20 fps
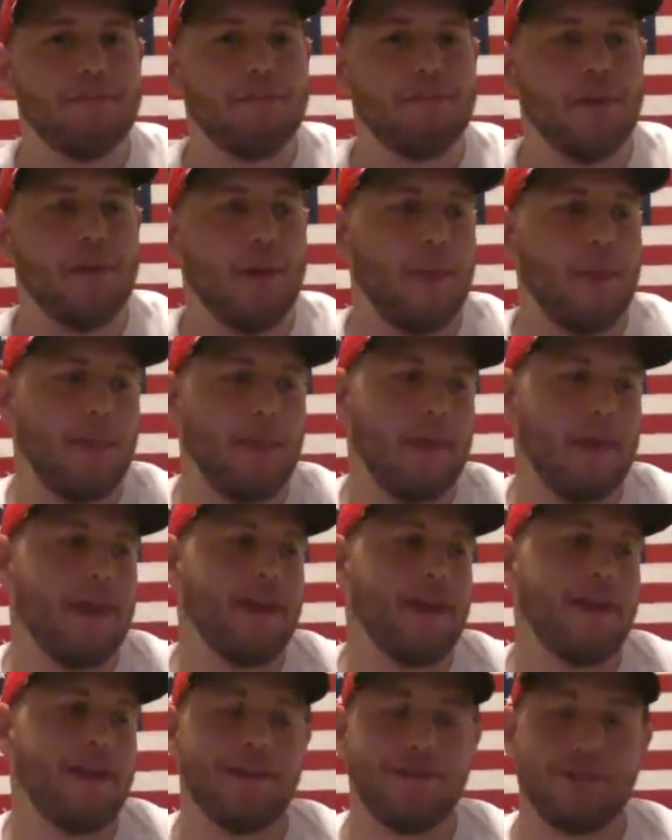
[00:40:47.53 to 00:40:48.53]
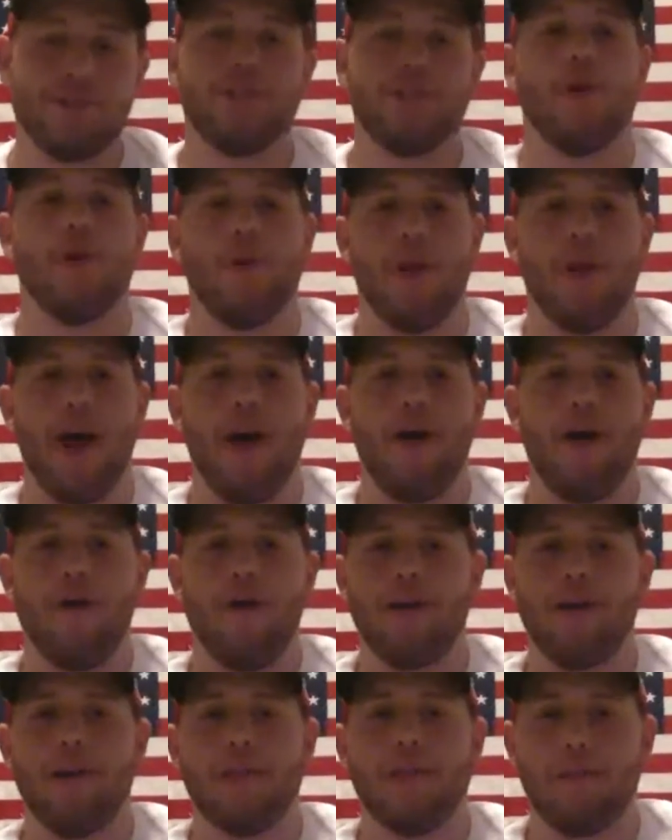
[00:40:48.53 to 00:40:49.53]
but they showed
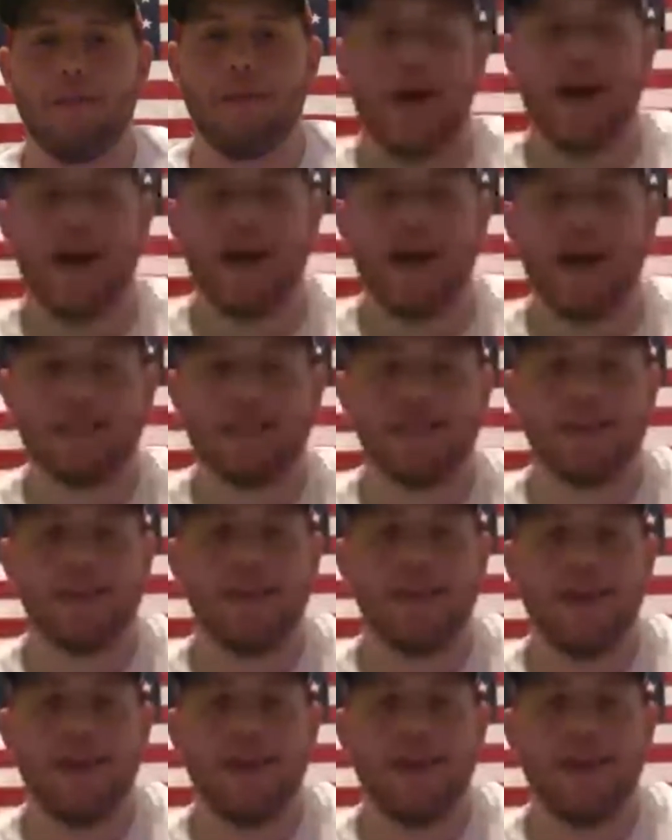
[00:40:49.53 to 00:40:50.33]
out in the past